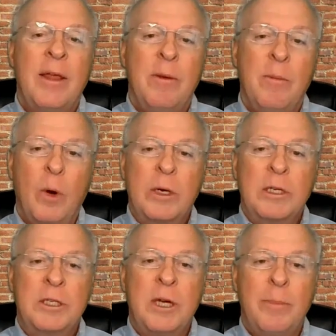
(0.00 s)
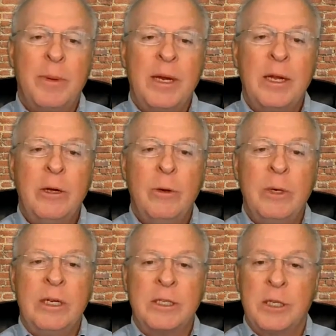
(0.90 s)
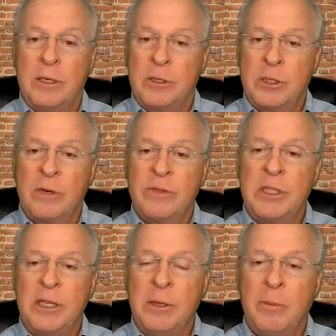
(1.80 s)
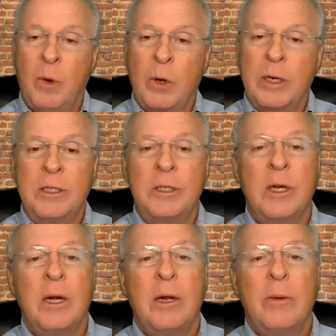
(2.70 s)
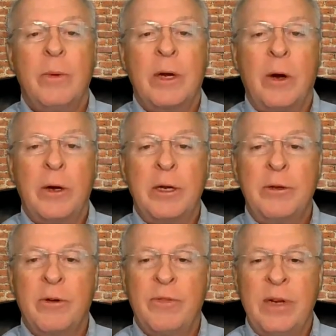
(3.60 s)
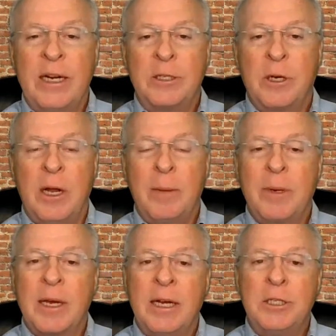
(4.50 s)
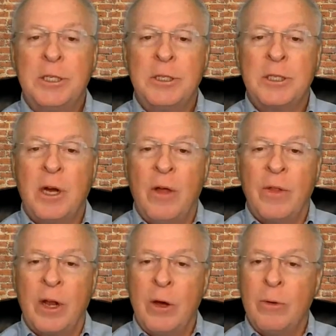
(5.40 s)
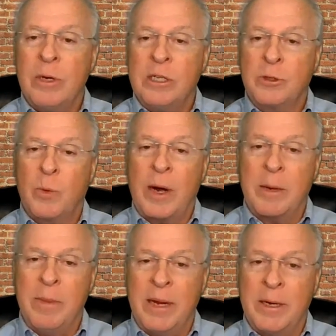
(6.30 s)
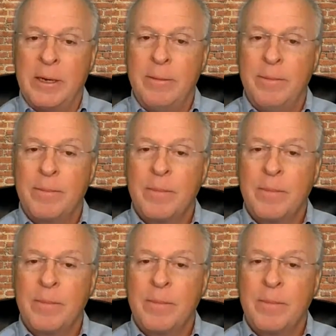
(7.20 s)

and the mortgage company who is servicing the mortgage regarding your financial obligations on the loan is recommended.